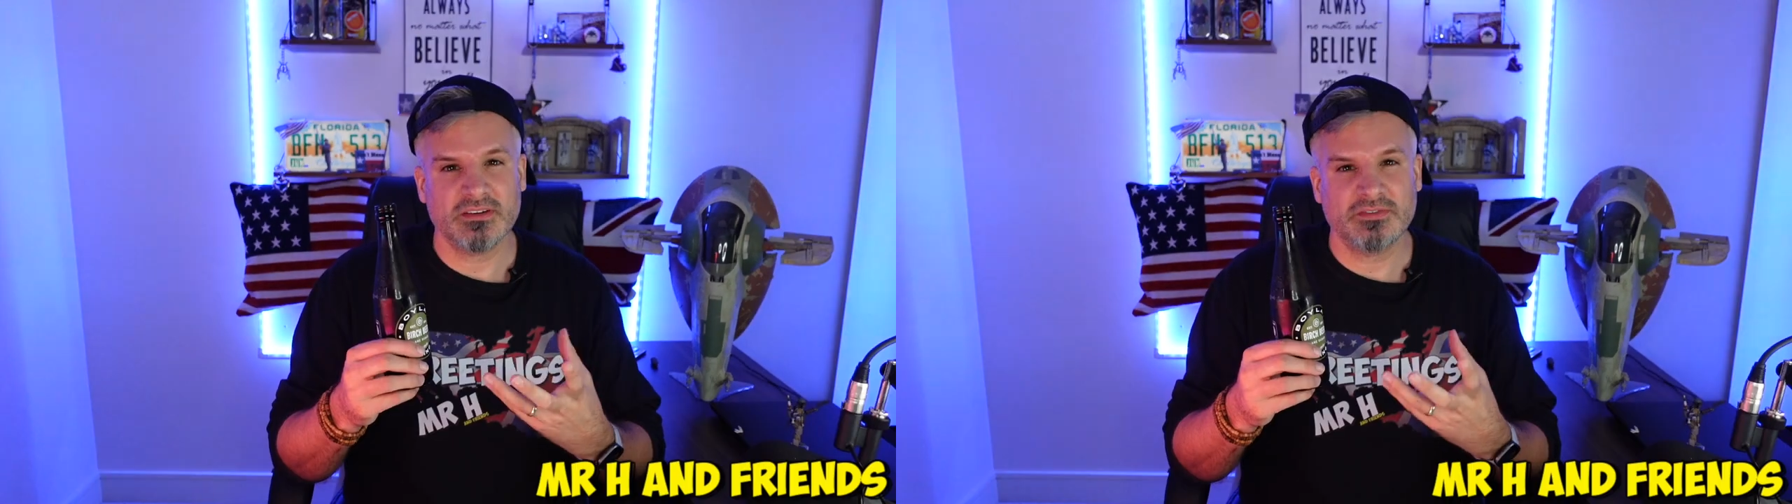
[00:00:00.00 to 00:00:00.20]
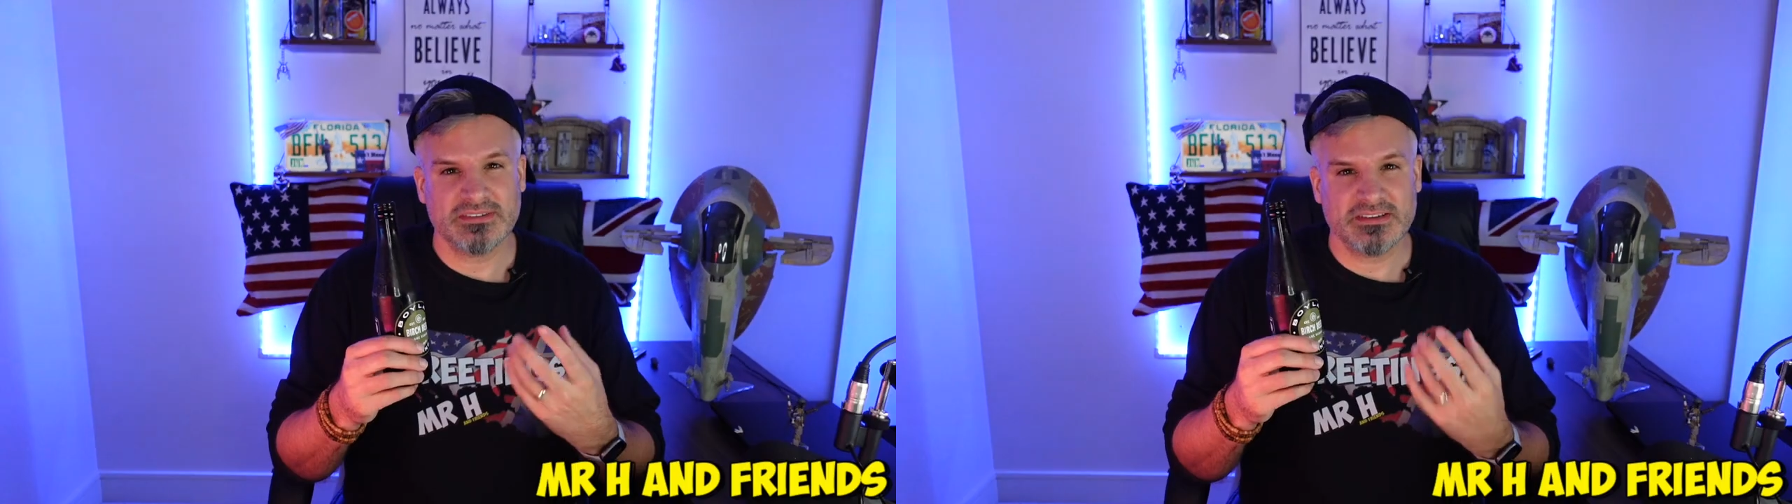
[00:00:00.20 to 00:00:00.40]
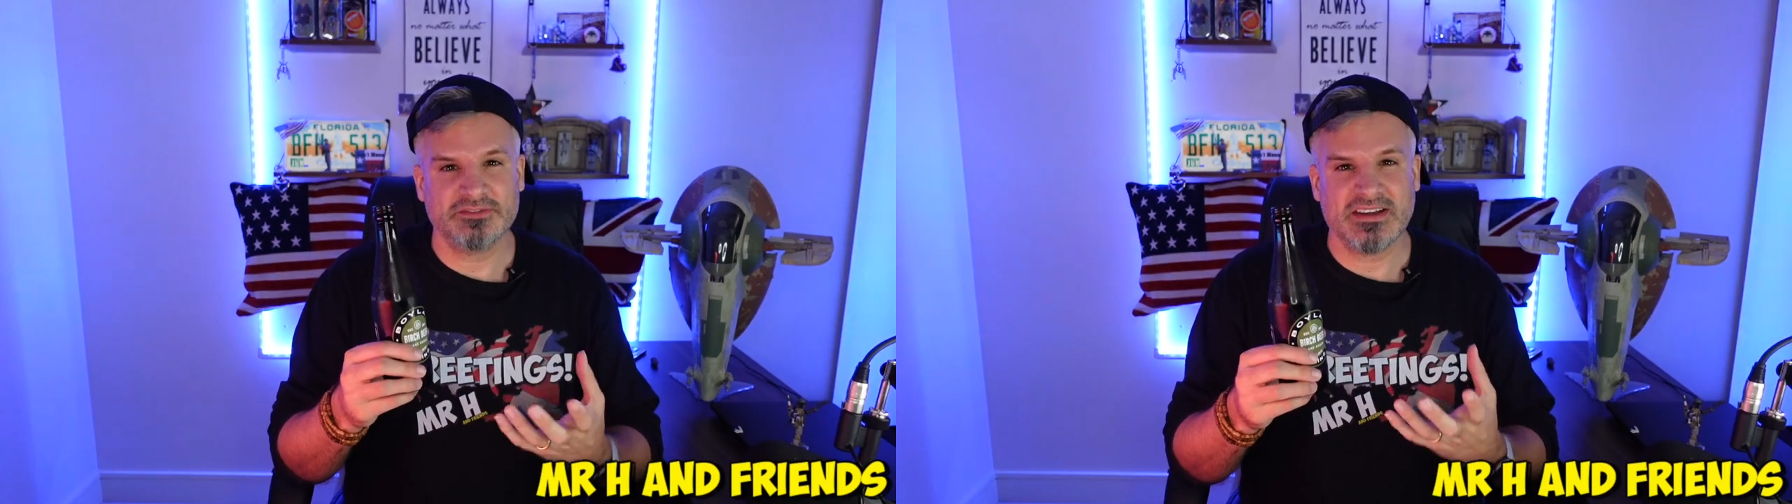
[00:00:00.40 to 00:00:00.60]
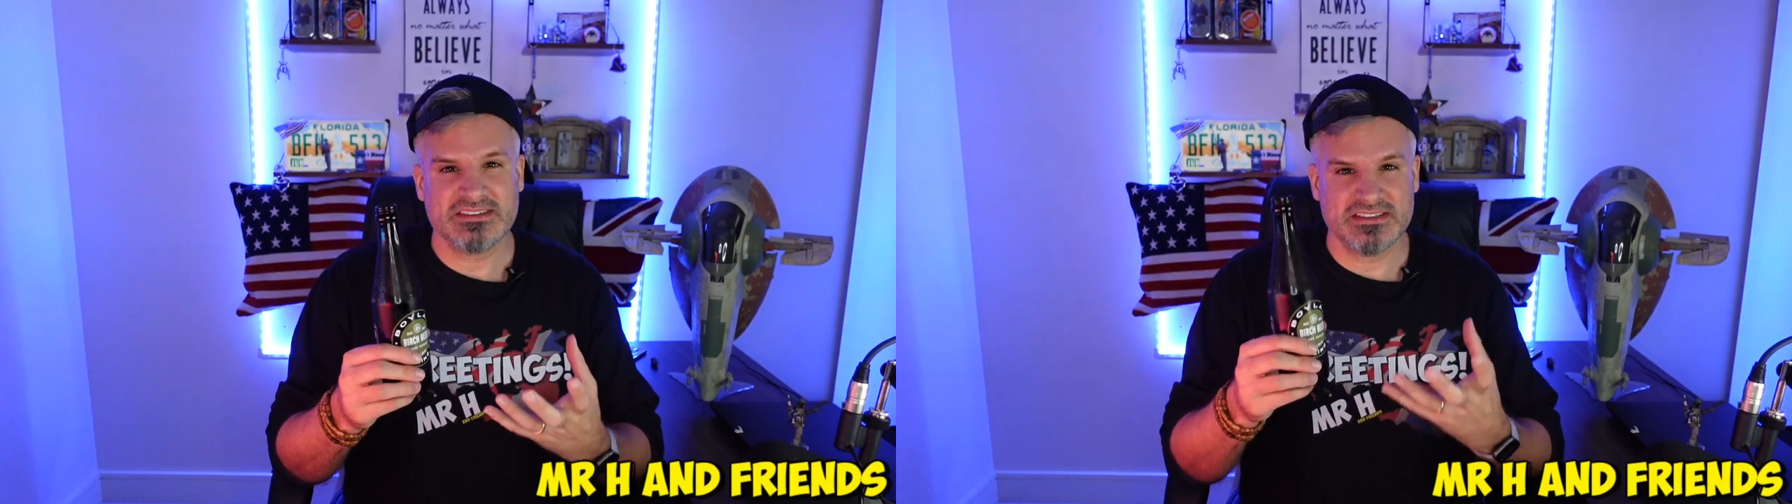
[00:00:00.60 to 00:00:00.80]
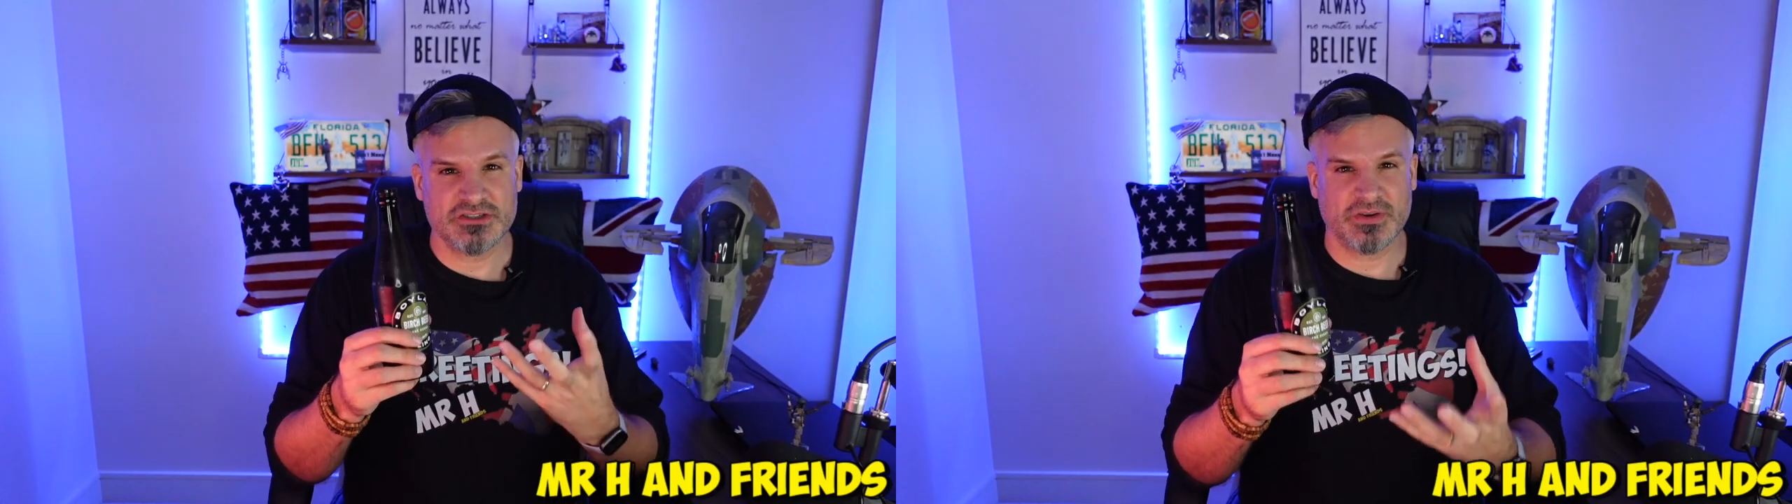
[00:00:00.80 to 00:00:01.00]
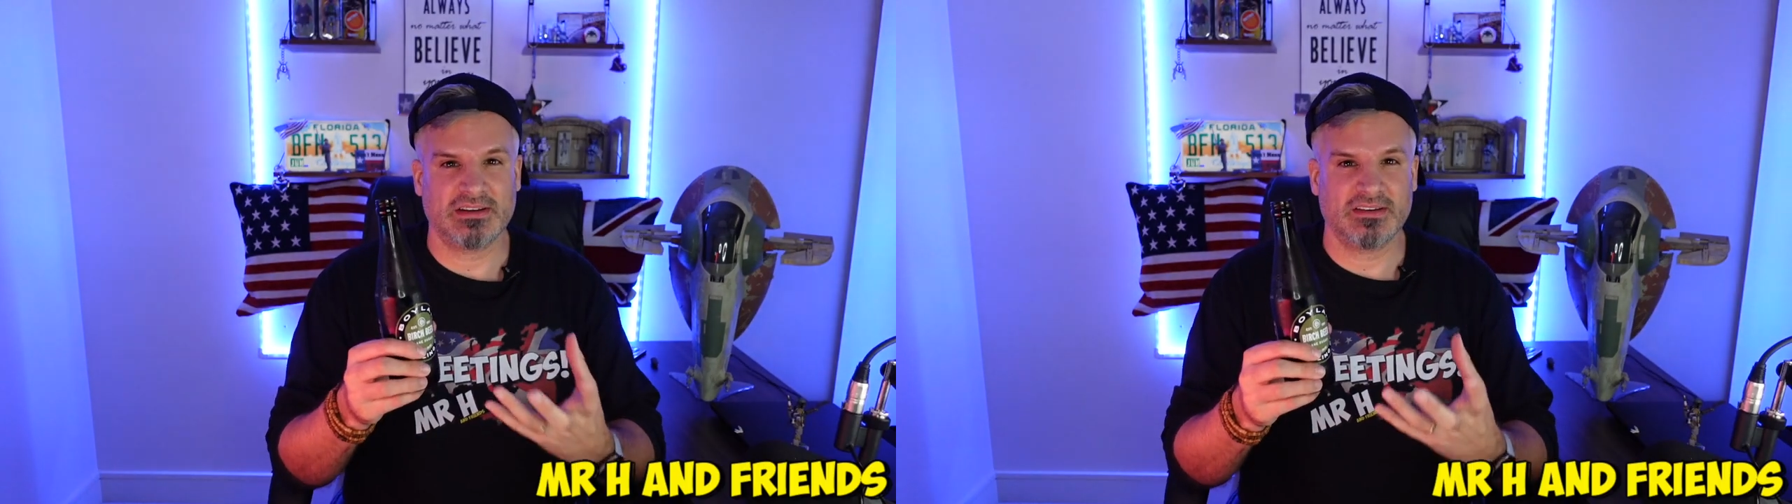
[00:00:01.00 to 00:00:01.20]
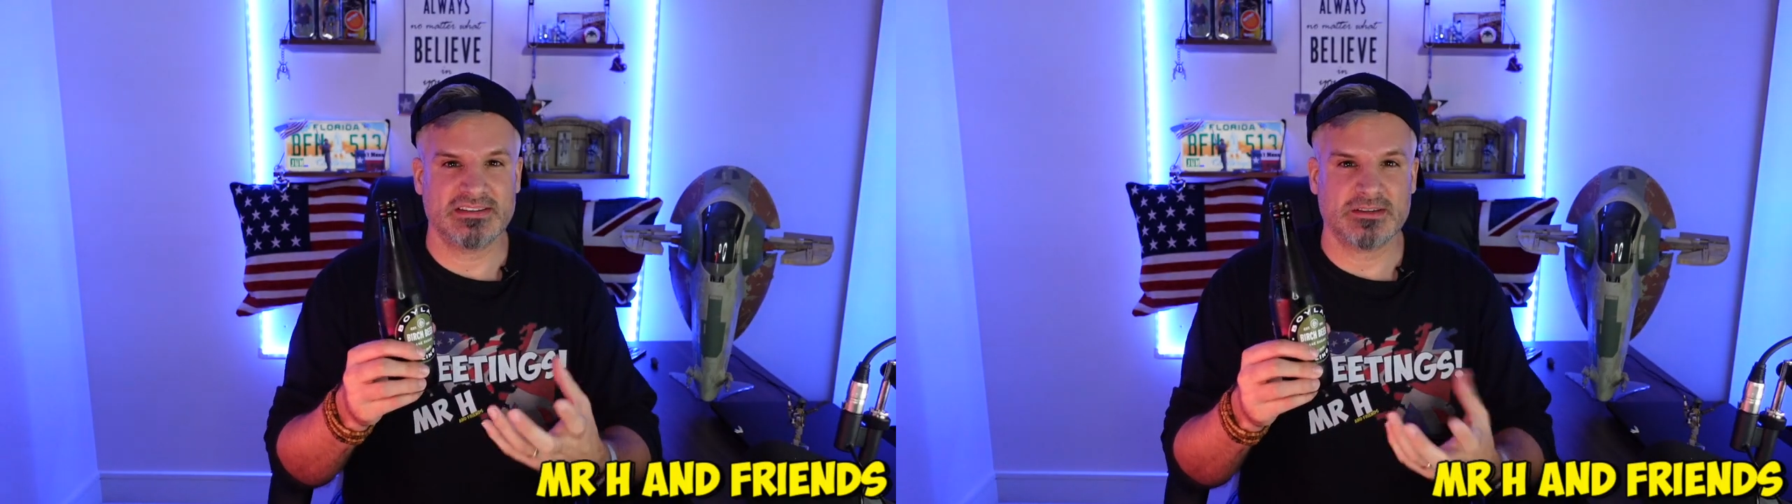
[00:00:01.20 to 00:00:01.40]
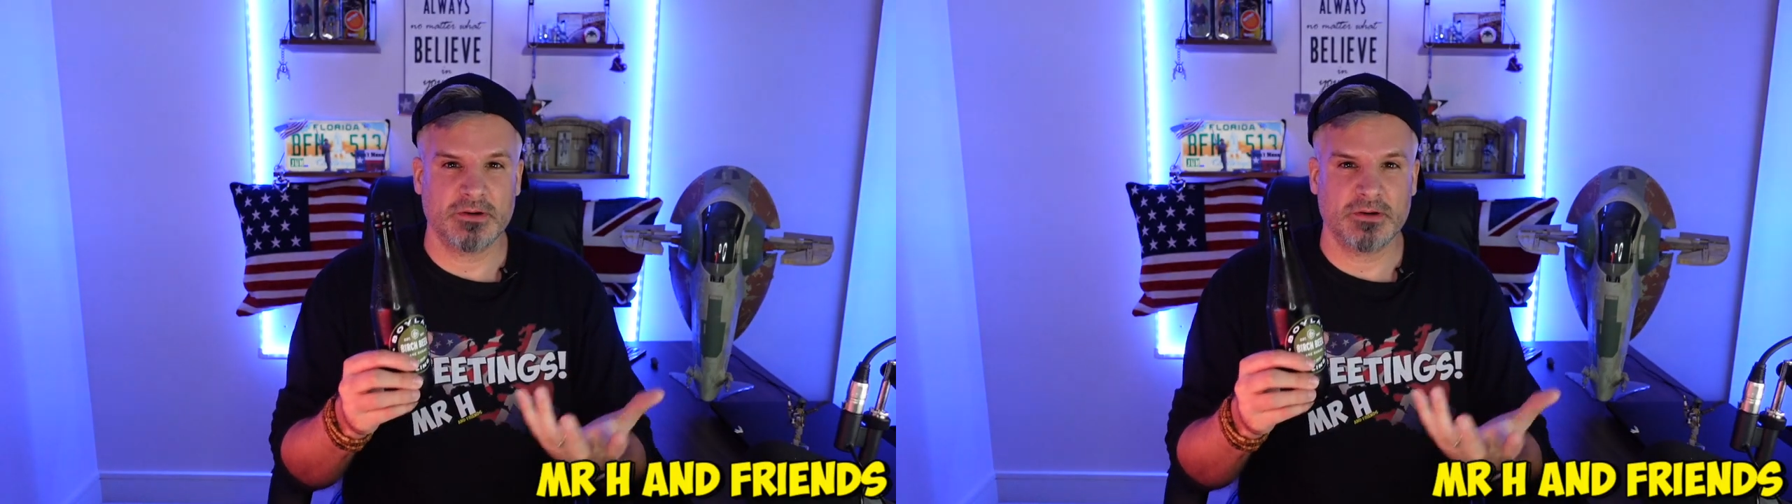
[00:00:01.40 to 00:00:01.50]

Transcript: If I did fancy a drink like this,